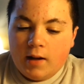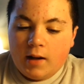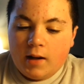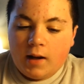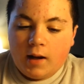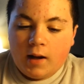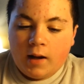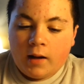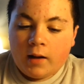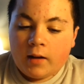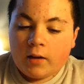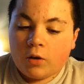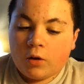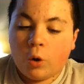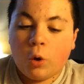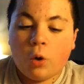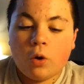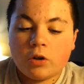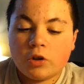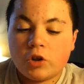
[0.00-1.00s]
I
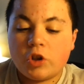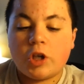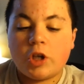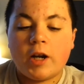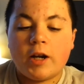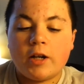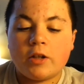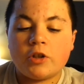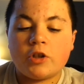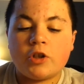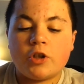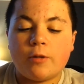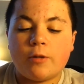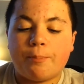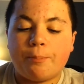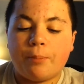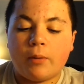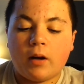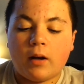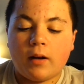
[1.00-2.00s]
could change,
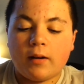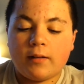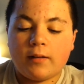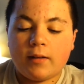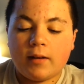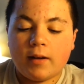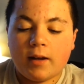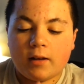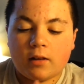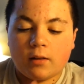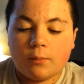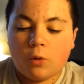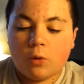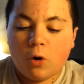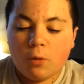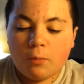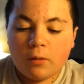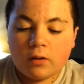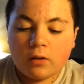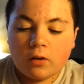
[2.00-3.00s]
but at the
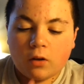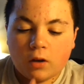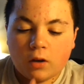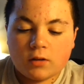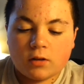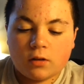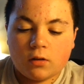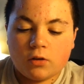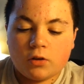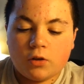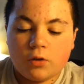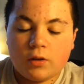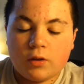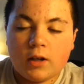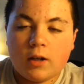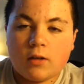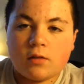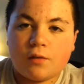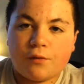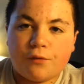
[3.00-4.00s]
moment, Godzilla
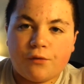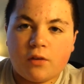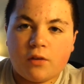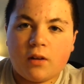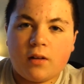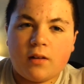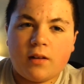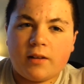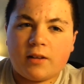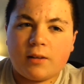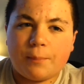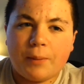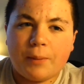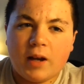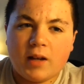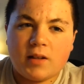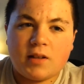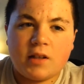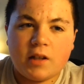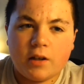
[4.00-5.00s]
2000 for like the
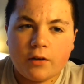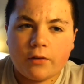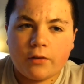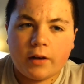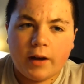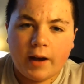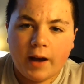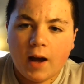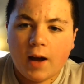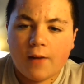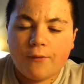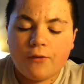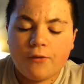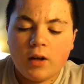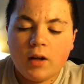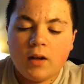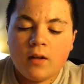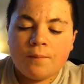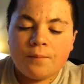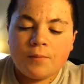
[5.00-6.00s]
past year and a half
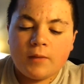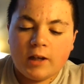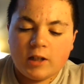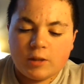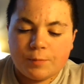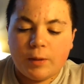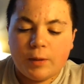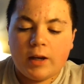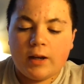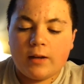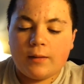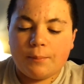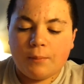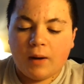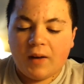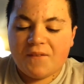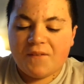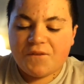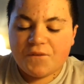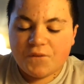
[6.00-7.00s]
has been
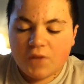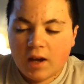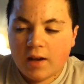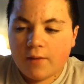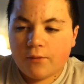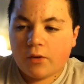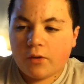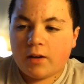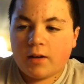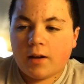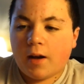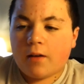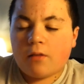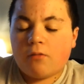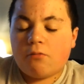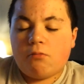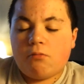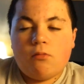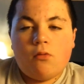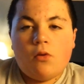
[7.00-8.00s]
my favorite, and I
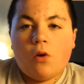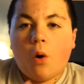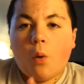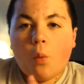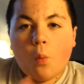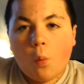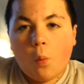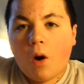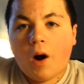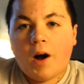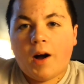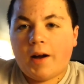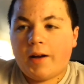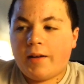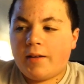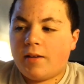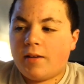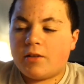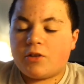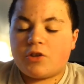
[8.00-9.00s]
don't know
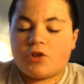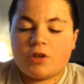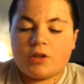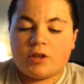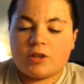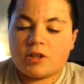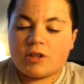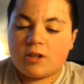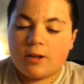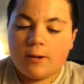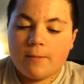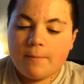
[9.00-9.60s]
why. It's just